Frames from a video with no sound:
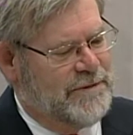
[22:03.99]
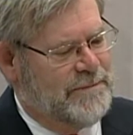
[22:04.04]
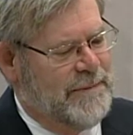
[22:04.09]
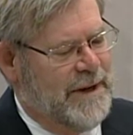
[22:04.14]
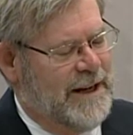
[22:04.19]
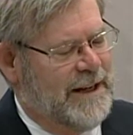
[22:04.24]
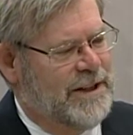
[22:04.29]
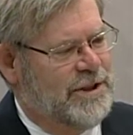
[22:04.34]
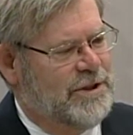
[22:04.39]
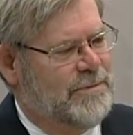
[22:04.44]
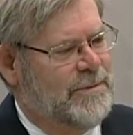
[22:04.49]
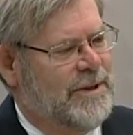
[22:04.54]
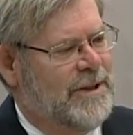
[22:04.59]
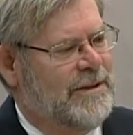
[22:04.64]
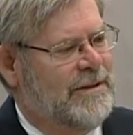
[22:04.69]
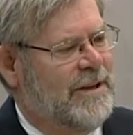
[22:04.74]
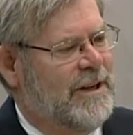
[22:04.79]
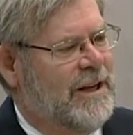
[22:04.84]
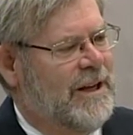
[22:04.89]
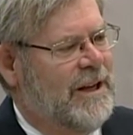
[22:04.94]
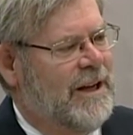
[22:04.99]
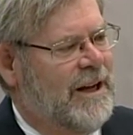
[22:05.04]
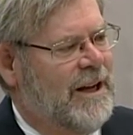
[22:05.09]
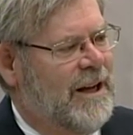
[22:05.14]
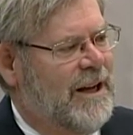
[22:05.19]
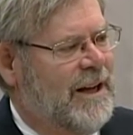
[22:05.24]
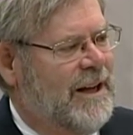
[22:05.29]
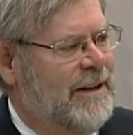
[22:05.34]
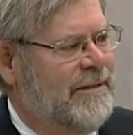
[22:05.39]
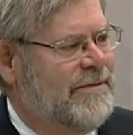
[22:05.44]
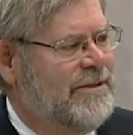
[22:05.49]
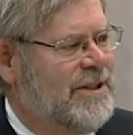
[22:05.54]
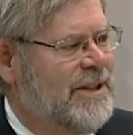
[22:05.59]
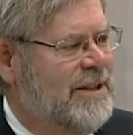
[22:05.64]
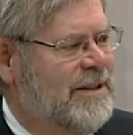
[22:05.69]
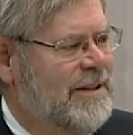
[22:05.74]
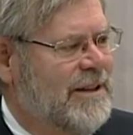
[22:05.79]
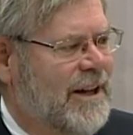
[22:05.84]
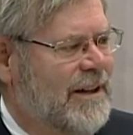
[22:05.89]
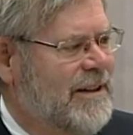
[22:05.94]
management, I've
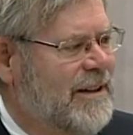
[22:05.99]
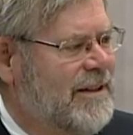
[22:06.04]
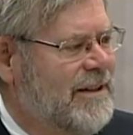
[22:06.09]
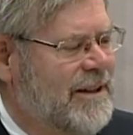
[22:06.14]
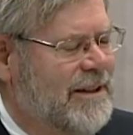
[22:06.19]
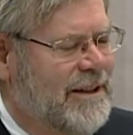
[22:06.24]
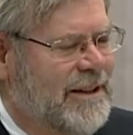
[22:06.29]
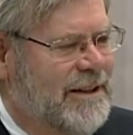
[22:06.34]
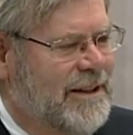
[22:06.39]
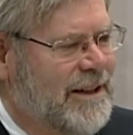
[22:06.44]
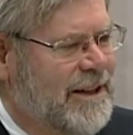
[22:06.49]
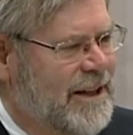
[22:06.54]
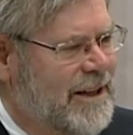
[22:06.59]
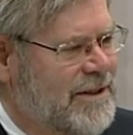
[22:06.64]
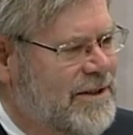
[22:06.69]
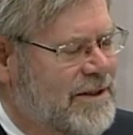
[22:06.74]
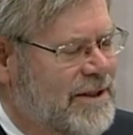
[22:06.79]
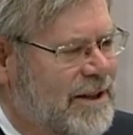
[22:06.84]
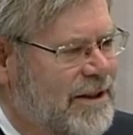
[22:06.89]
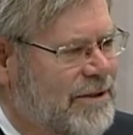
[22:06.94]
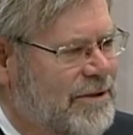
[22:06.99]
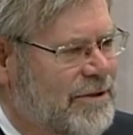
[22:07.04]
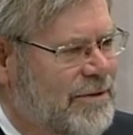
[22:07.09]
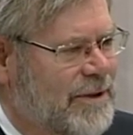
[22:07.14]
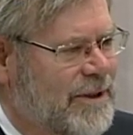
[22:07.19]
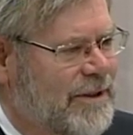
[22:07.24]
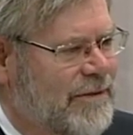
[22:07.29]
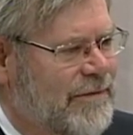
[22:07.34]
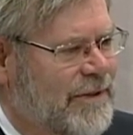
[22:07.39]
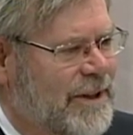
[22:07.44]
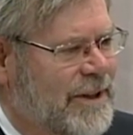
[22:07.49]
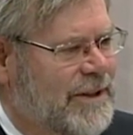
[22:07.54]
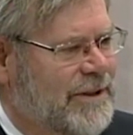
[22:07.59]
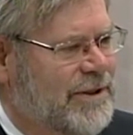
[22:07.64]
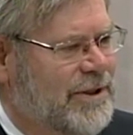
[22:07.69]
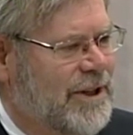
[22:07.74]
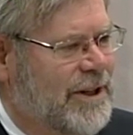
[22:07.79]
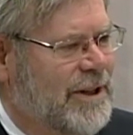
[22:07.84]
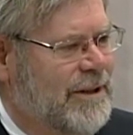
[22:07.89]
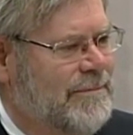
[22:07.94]
seen nothing that indicates they aren't doing a fine
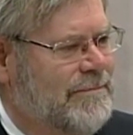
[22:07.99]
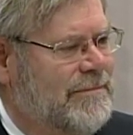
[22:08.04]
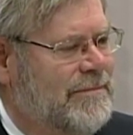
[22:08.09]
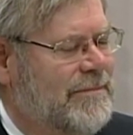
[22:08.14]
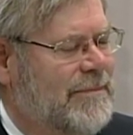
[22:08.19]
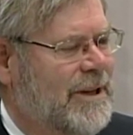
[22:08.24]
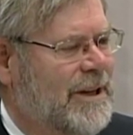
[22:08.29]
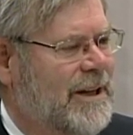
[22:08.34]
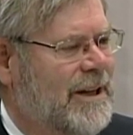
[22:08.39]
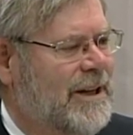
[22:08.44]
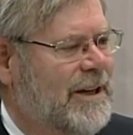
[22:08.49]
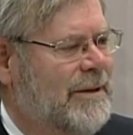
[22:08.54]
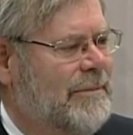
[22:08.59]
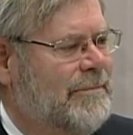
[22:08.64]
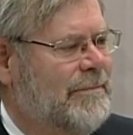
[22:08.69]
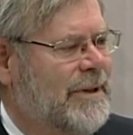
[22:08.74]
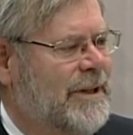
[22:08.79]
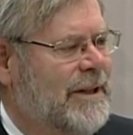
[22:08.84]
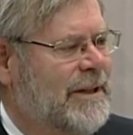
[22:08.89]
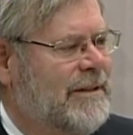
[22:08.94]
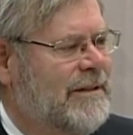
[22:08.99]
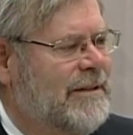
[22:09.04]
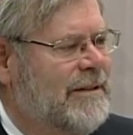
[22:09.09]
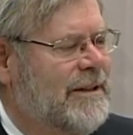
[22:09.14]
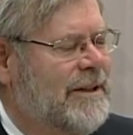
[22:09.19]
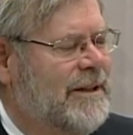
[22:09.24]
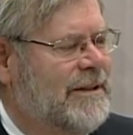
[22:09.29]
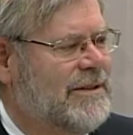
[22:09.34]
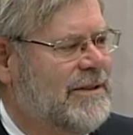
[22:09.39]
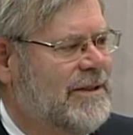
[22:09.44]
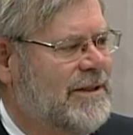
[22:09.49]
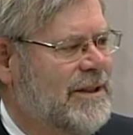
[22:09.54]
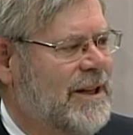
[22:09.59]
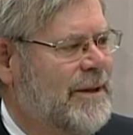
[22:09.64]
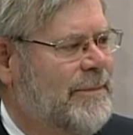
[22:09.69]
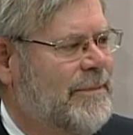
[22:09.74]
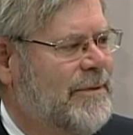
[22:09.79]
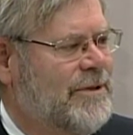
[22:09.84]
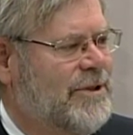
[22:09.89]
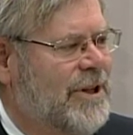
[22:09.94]
job, but it's the
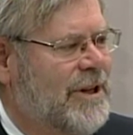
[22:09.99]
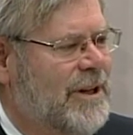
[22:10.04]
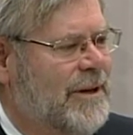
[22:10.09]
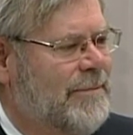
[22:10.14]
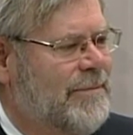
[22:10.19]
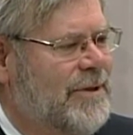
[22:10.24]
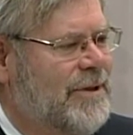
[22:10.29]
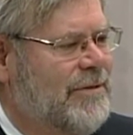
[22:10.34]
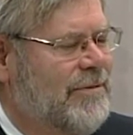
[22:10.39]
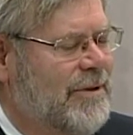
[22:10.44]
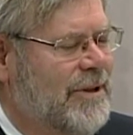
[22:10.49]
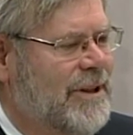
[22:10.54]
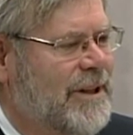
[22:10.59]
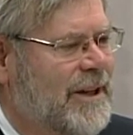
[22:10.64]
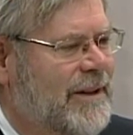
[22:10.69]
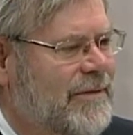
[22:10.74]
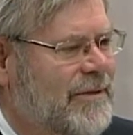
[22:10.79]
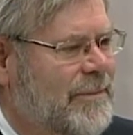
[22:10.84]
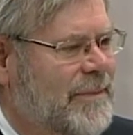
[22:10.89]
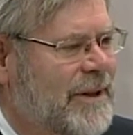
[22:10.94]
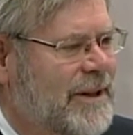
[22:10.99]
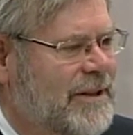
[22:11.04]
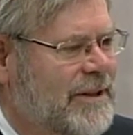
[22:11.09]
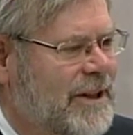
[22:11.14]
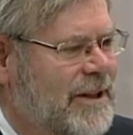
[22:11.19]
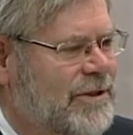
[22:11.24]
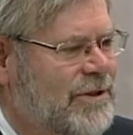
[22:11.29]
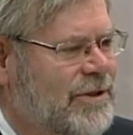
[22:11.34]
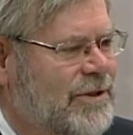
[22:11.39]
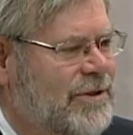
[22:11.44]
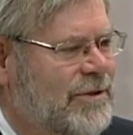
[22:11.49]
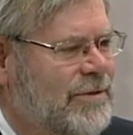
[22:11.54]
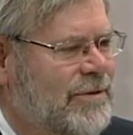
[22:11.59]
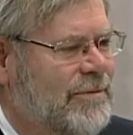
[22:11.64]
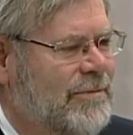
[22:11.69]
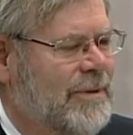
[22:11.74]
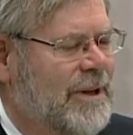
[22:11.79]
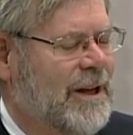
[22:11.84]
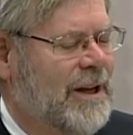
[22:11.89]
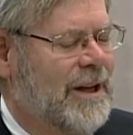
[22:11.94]
type of job that you really have to pay attention to.
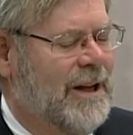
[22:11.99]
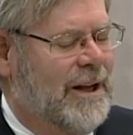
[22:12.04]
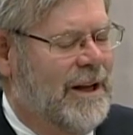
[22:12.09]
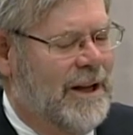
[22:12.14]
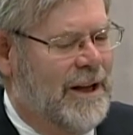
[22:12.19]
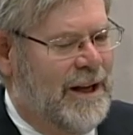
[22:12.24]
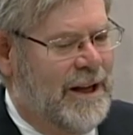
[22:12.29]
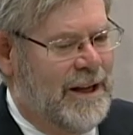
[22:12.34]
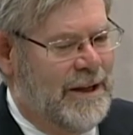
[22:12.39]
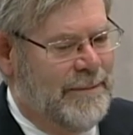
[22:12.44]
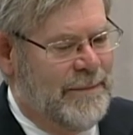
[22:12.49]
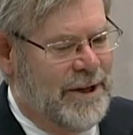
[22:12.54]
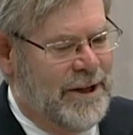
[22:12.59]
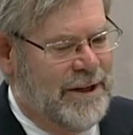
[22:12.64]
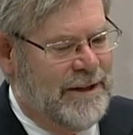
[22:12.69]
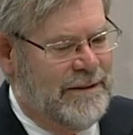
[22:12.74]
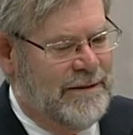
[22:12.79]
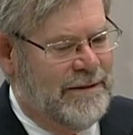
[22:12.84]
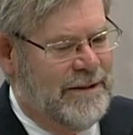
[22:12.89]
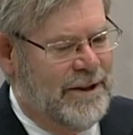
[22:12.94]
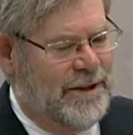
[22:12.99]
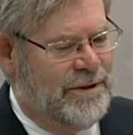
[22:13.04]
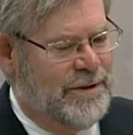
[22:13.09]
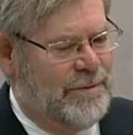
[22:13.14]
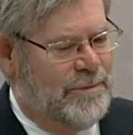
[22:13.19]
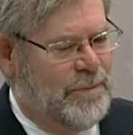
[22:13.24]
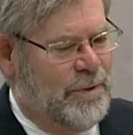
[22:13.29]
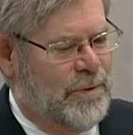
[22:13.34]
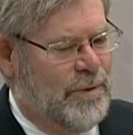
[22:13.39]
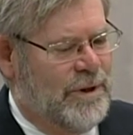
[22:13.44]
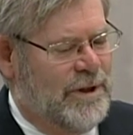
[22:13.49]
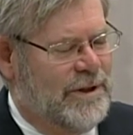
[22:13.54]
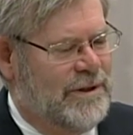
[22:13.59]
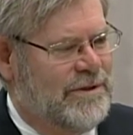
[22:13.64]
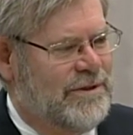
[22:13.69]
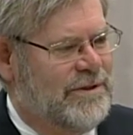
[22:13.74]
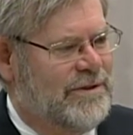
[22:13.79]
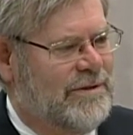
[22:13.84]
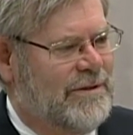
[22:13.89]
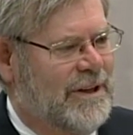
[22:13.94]
I'm on other
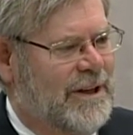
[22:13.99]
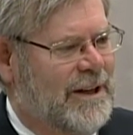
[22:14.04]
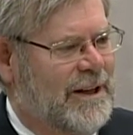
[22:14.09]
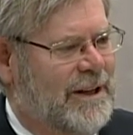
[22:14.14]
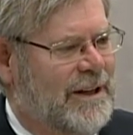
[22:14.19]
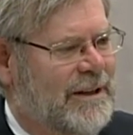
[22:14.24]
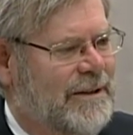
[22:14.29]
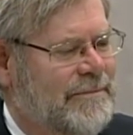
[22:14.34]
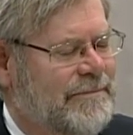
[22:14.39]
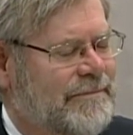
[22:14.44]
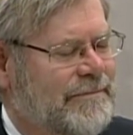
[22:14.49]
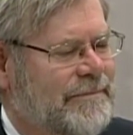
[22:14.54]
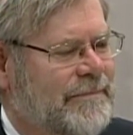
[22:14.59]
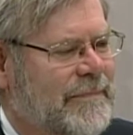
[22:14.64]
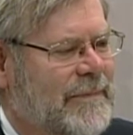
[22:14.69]
boards. I'm